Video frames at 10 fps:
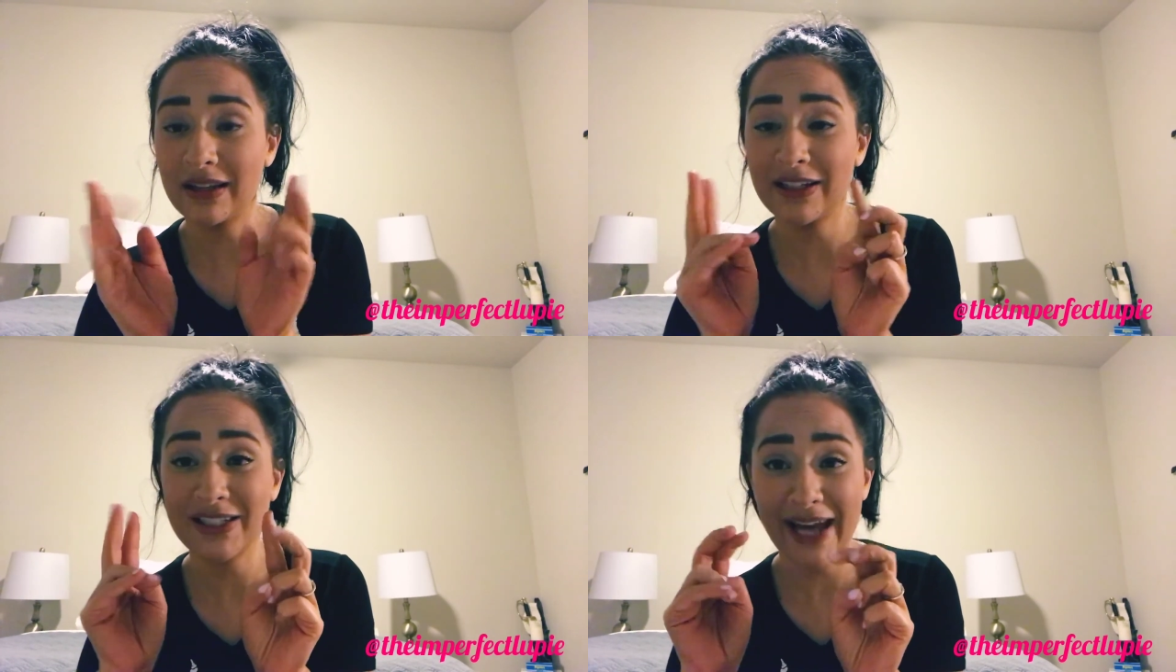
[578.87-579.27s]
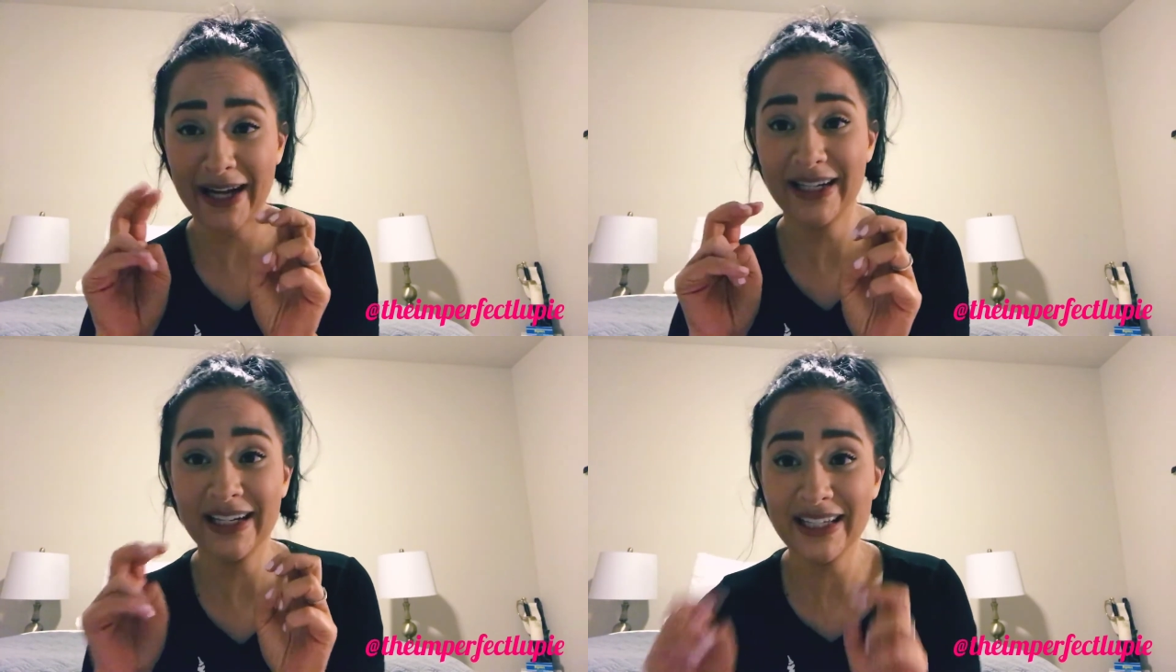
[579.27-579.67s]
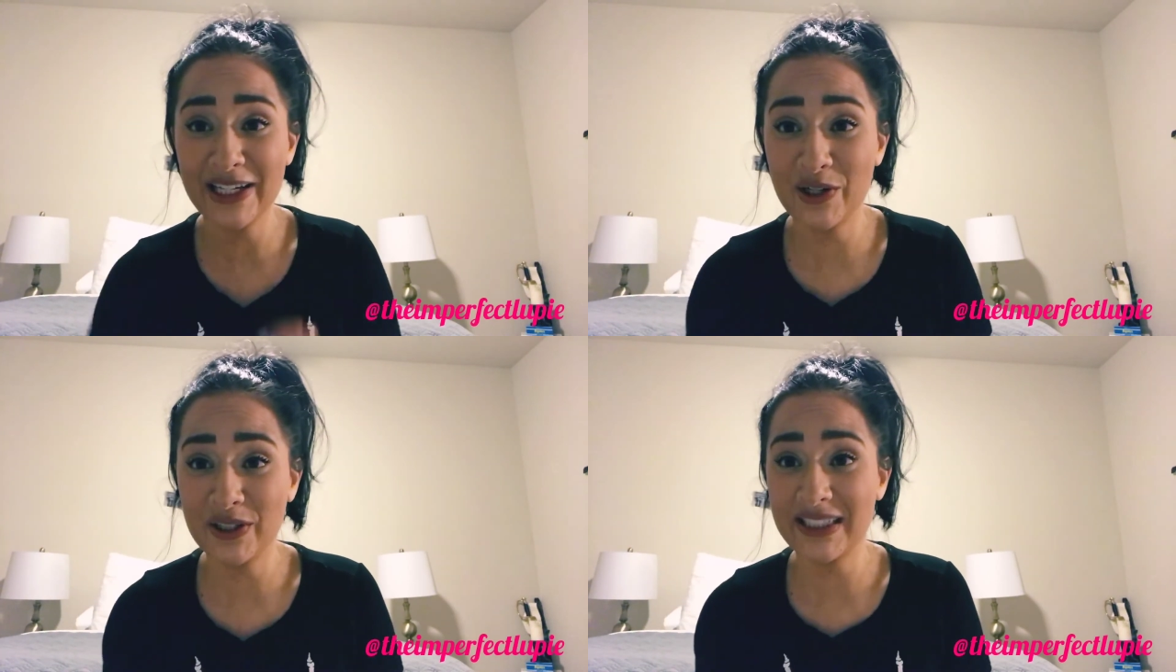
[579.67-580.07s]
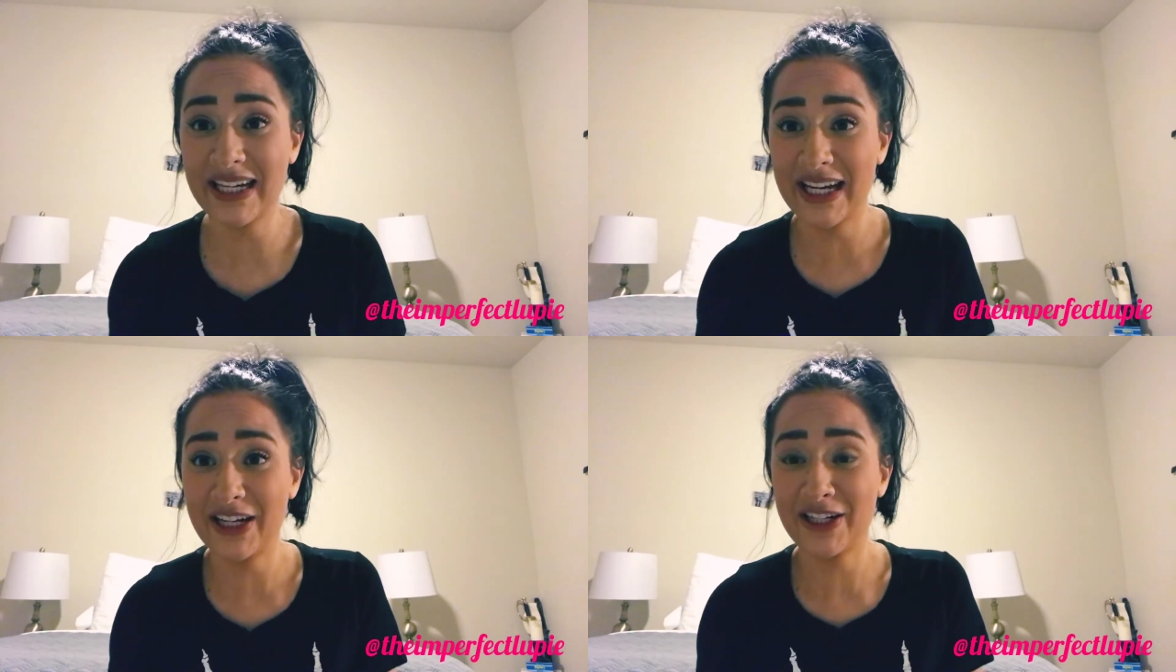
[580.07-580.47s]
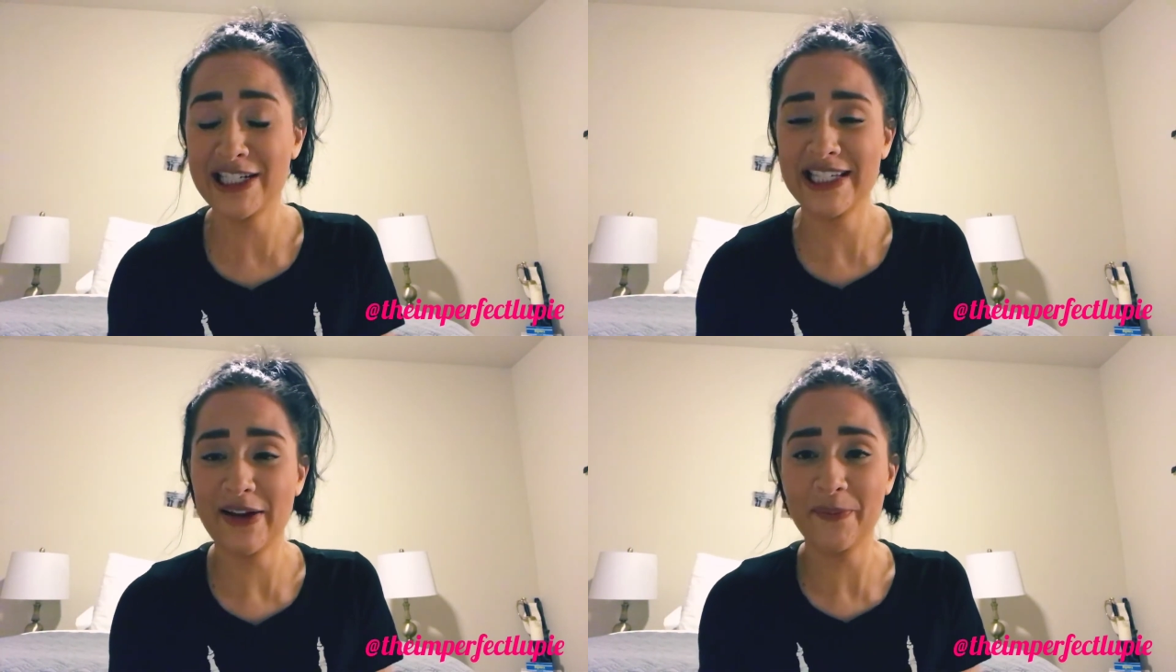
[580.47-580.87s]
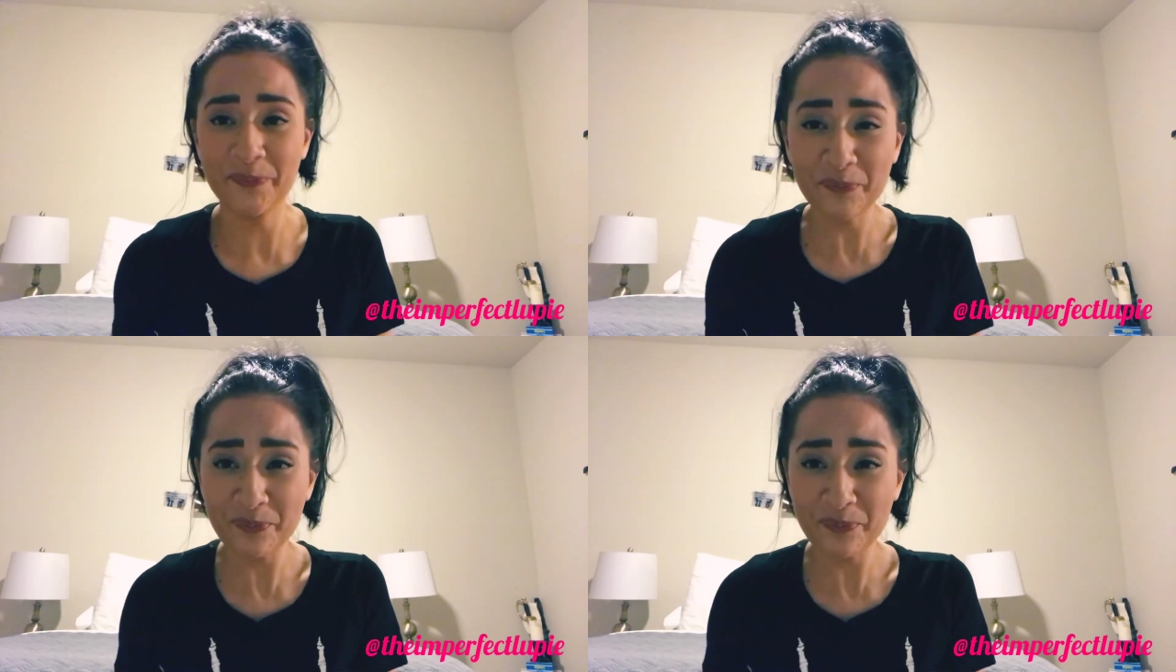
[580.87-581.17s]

they're technically called an aneurysm,